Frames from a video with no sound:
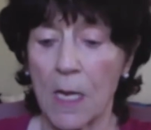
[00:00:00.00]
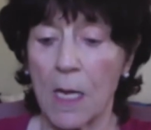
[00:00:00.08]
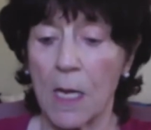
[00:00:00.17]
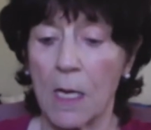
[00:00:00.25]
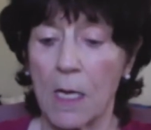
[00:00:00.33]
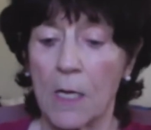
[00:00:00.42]

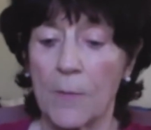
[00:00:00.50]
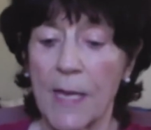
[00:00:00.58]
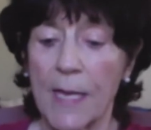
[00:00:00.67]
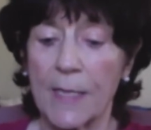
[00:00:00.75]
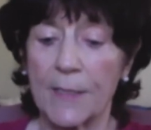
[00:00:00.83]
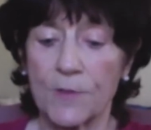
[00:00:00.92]
Um,
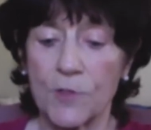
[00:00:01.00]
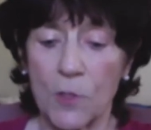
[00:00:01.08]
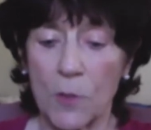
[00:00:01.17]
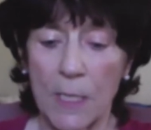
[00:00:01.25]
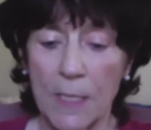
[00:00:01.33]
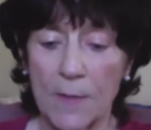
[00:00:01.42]
and
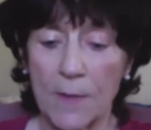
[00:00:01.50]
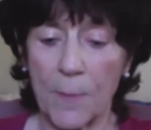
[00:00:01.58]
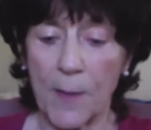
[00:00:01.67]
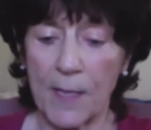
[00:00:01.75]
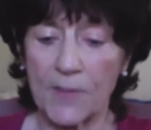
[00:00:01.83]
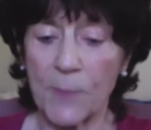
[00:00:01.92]
during the
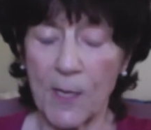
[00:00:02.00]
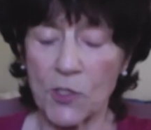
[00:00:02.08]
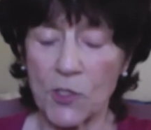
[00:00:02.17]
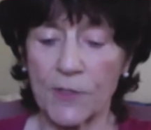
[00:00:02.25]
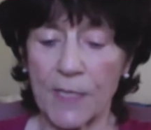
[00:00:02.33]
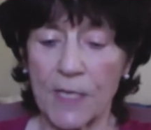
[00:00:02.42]

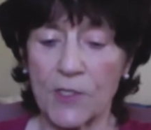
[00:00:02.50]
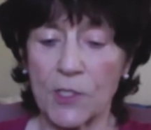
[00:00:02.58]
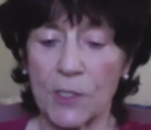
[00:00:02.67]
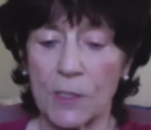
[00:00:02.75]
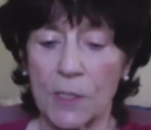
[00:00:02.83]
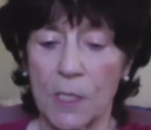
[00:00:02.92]
special
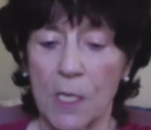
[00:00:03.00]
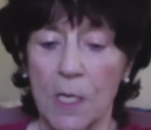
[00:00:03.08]
session,